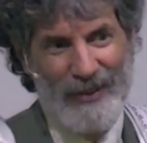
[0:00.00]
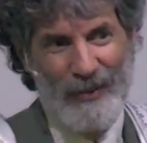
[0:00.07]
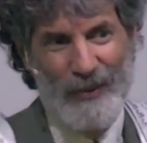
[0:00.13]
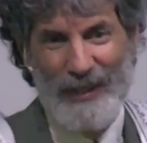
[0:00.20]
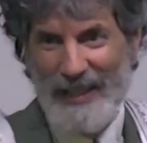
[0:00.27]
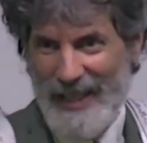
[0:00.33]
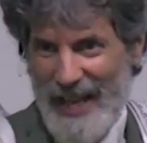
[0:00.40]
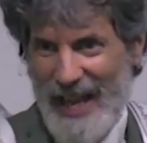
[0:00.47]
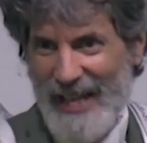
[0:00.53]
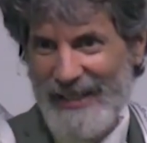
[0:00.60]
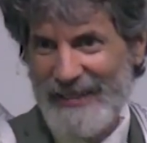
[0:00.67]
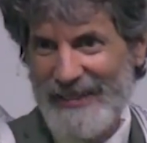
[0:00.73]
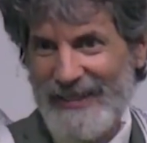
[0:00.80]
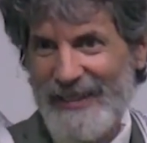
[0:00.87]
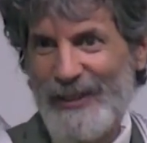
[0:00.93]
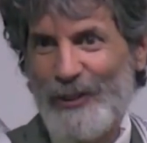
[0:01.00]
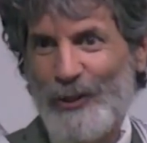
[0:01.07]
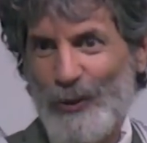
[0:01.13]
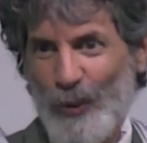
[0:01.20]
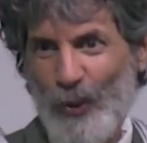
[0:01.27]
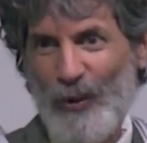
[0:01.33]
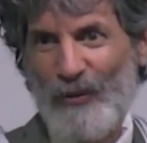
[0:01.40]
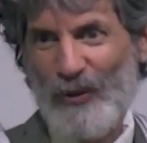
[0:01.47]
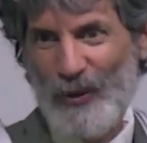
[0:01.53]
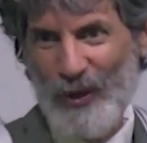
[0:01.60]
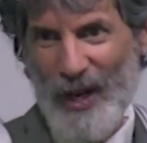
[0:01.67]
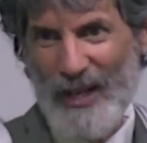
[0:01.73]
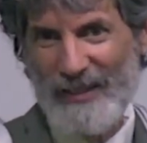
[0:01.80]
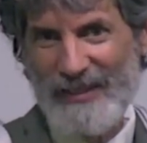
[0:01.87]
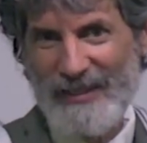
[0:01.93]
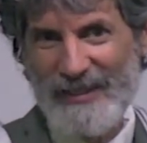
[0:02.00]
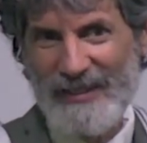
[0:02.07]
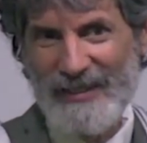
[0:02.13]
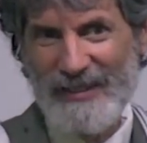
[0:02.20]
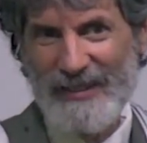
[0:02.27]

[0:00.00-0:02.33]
what He has in store for us.